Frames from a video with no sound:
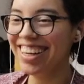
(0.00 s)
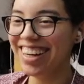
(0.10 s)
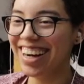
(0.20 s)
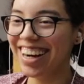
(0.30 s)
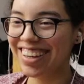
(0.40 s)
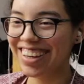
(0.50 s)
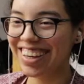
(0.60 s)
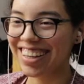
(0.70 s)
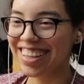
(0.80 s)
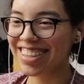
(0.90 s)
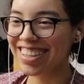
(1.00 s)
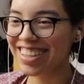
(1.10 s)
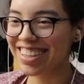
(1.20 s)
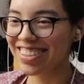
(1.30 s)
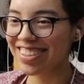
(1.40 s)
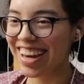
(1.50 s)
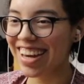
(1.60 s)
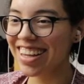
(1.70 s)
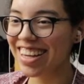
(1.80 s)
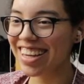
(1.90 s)
Okay, let's do
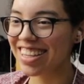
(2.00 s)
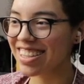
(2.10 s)
aliens.